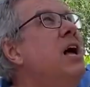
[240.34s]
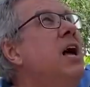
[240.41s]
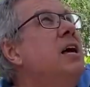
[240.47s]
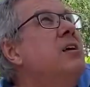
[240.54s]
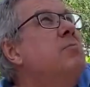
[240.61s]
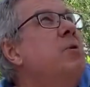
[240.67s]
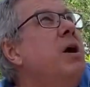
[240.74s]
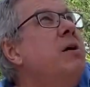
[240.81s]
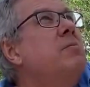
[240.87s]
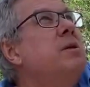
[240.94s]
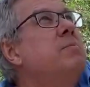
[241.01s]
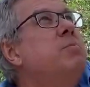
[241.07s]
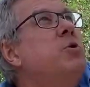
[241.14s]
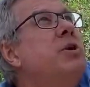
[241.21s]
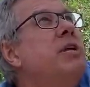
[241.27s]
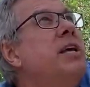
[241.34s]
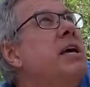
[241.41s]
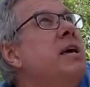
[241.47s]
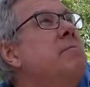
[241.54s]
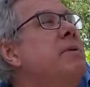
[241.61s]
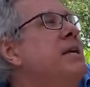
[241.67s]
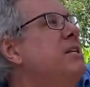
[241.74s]
I could probably put
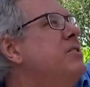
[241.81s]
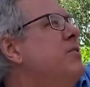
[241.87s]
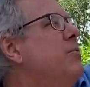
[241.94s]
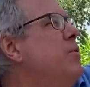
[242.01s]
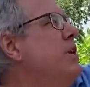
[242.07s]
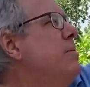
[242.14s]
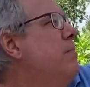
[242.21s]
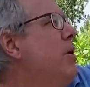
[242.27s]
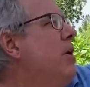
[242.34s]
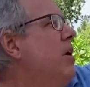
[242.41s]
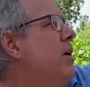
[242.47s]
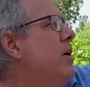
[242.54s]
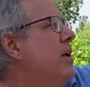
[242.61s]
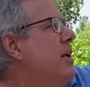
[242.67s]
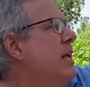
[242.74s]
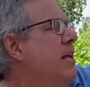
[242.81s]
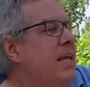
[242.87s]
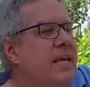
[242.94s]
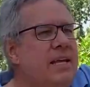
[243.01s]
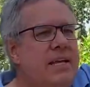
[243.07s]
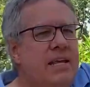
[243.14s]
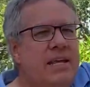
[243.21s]
a piece of rebar
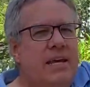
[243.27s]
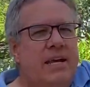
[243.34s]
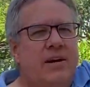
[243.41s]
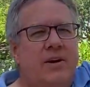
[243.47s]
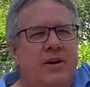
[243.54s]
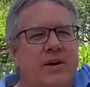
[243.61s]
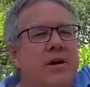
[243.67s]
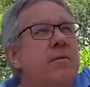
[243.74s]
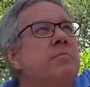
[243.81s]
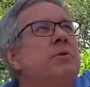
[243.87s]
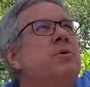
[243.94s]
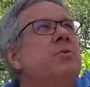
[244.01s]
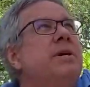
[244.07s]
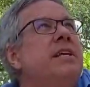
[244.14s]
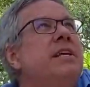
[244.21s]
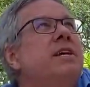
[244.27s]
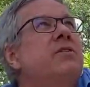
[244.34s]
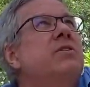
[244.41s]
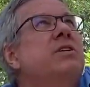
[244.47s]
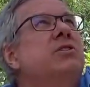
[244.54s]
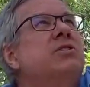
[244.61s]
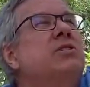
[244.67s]
in here, between here,
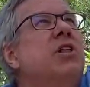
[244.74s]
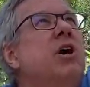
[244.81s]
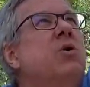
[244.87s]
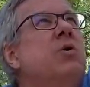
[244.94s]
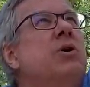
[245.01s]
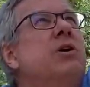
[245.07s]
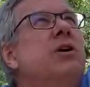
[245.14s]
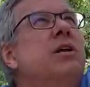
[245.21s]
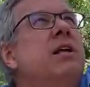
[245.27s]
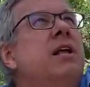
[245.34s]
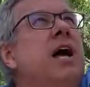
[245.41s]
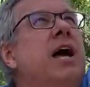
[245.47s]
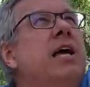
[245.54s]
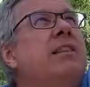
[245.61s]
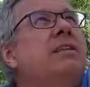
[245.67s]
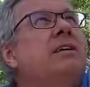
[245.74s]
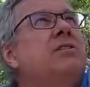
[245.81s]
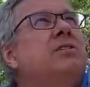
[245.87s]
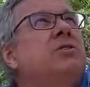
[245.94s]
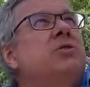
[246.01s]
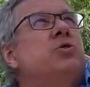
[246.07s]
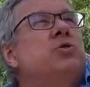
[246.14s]
that's lower,
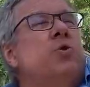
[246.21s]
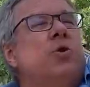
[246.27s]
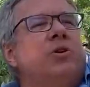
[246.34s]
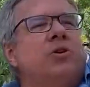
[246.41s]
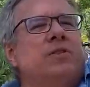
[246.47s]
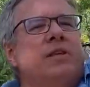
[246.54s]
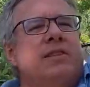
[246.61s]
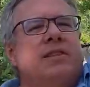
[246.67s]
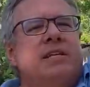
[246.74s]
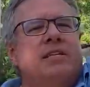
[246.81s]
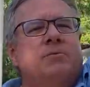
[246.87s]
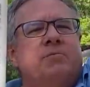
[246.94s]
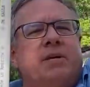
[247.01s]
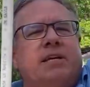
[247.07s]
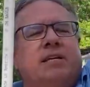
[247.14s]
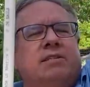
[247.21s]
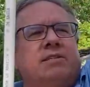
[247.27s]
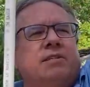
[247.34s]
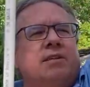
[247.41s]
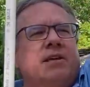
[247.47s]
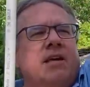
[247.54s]
that's shorter than this piece,